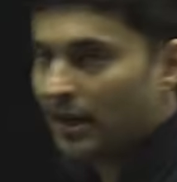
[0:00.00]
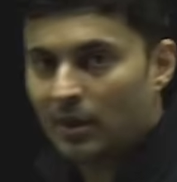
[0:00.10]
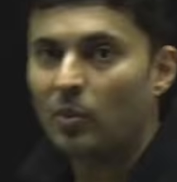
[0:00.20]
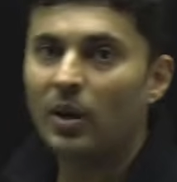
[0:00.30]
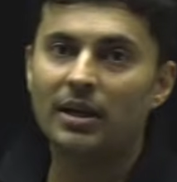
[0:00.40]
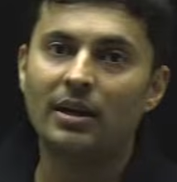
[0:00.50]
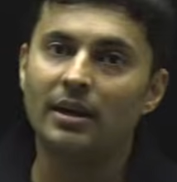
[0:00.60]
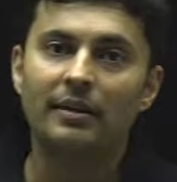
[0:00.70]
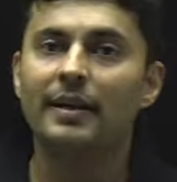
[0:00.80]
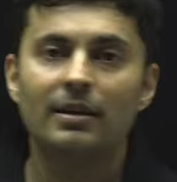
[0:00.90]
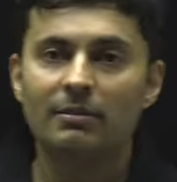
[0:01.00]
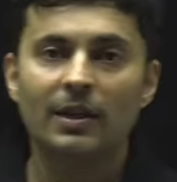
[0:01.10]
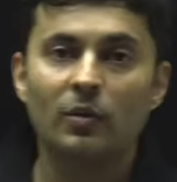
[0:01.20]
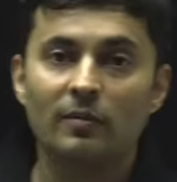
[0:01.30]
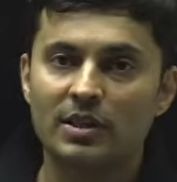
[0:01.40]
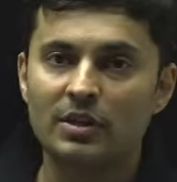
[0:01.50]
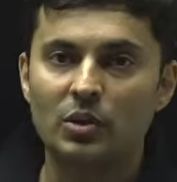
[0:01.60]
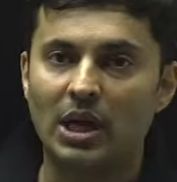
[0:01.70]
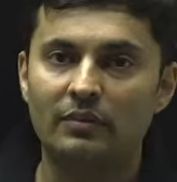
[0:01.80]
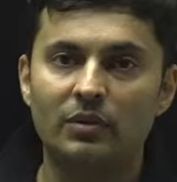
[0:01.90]
100, then obviously you
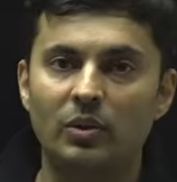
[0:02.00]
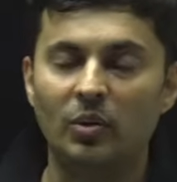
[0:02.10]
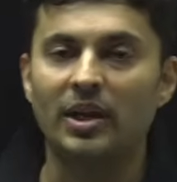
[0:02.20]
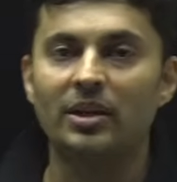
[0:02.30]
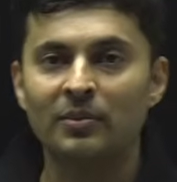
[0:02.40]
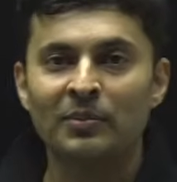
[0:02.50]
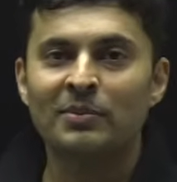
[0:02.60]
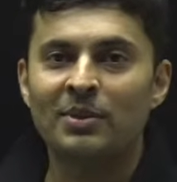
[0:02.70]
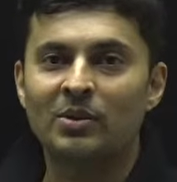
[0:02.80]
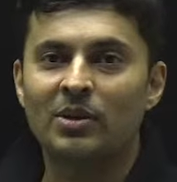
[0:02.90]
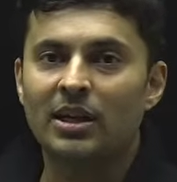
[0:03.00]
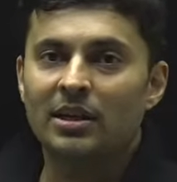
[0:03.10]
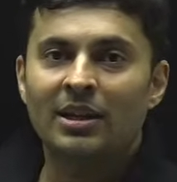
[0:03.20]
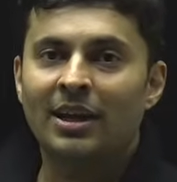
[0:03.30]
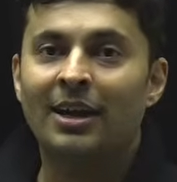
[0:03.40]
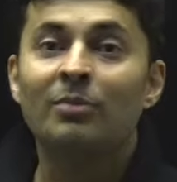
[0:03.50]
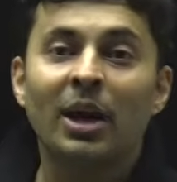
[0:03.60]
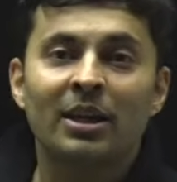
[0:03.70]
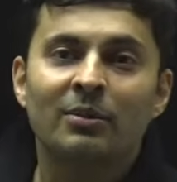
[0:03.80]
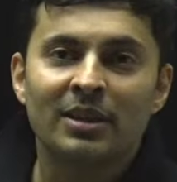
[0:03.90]
have to do it. Okay. And by
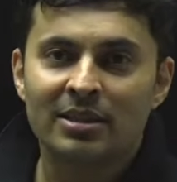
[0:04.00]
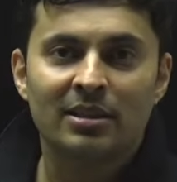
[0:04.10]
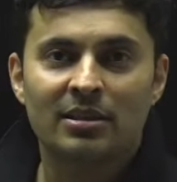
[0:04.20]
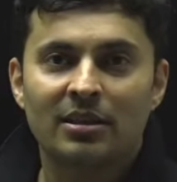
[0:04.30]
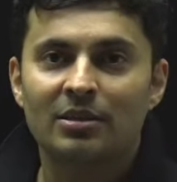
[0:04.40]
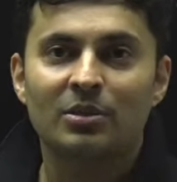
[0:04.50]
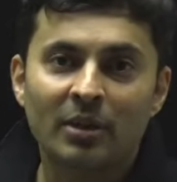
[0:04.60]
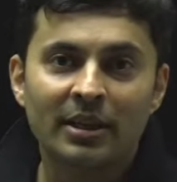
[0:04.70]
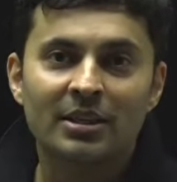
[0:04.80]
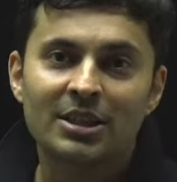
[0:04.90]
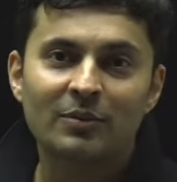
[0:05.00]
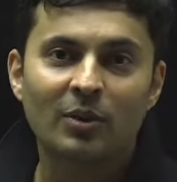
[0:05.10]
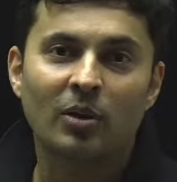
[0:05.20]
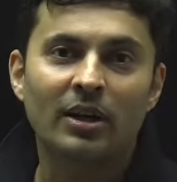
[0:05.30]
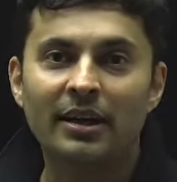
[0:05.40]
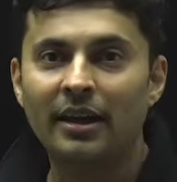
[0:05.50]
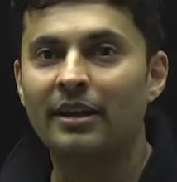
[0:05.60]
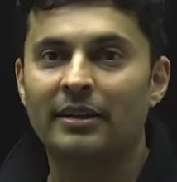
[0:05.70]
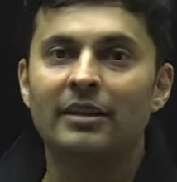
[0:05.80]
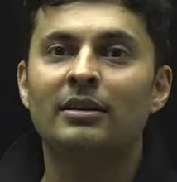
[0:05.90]
the way, Shreyas sir is not teaching for all India rank
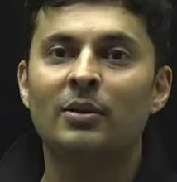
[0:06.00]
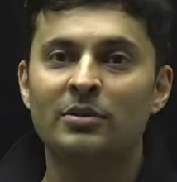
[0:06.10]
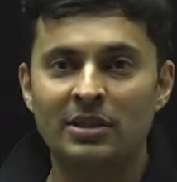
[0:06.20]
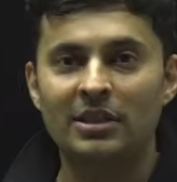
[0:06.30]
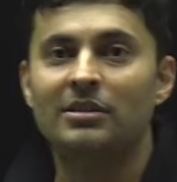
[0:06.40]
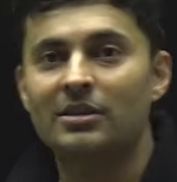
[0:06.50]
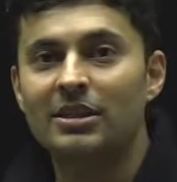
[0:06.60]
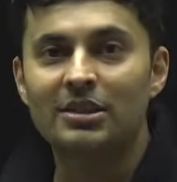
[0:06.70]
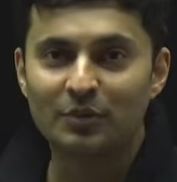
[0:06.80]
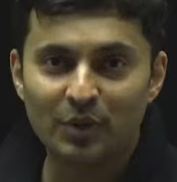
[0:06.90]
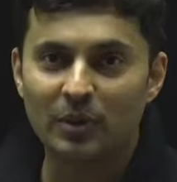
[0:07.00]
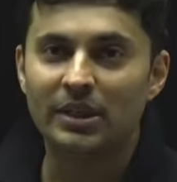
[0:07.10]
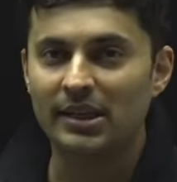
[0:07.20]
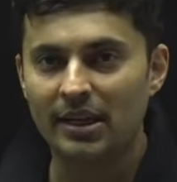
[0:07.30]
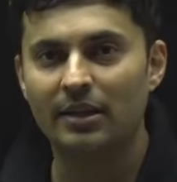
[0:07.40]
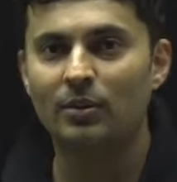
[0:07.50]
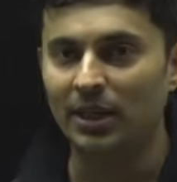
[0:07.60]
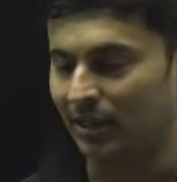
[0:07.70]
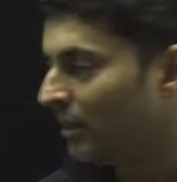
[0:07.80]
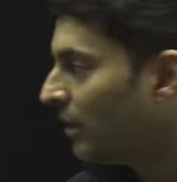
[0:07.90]
10,000, he is teaching for all India rank 1.
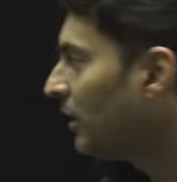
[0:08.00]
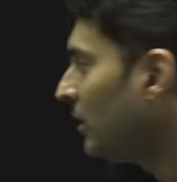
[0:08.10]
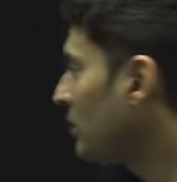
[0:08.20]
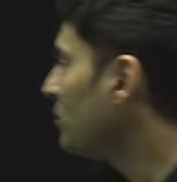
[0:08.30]
So